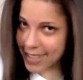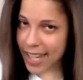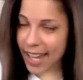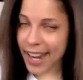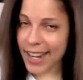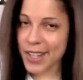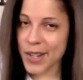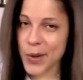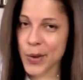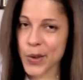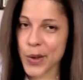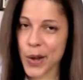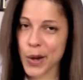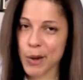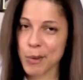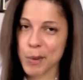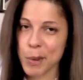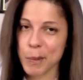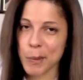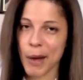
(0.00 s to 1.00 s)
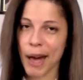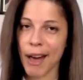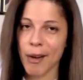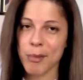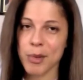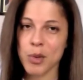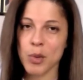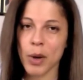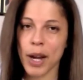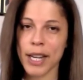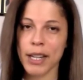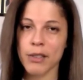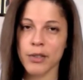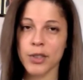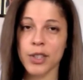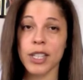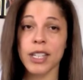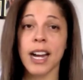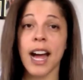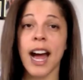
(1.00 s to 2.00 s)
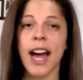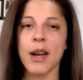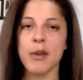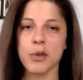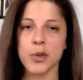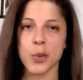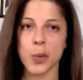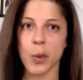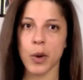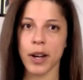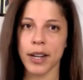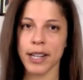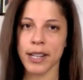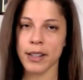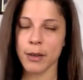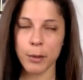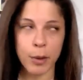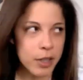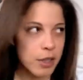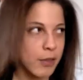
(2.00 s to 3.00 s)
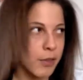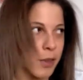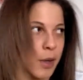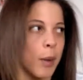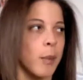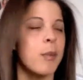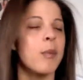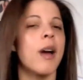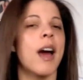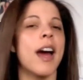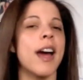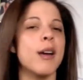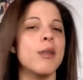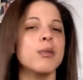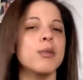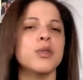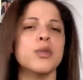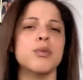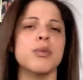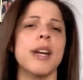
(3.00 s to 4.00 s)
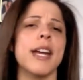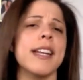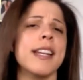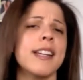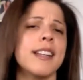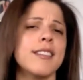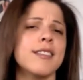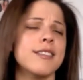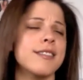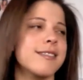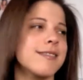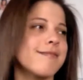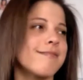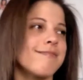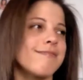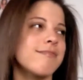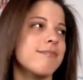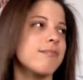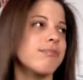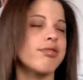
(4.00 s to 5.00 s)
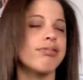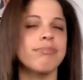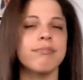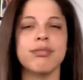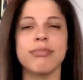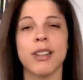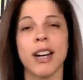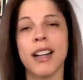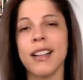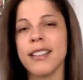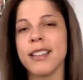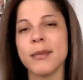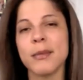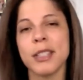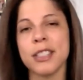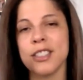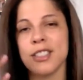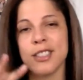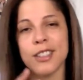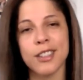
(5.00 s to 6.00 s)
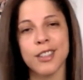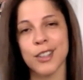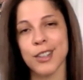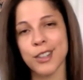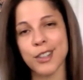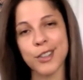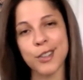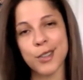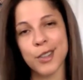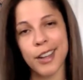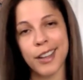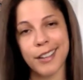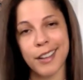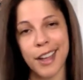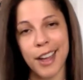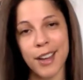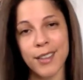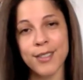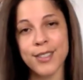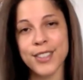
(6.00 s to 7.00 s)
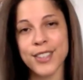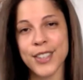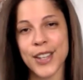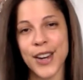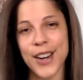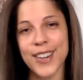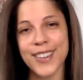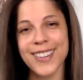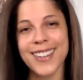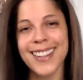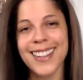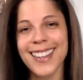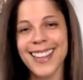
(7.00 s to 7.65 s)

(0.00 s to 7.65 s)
I know a lot of people have been waiting for it. I was one of them. I was waiting, well, I mean, just as long as you guys have. So,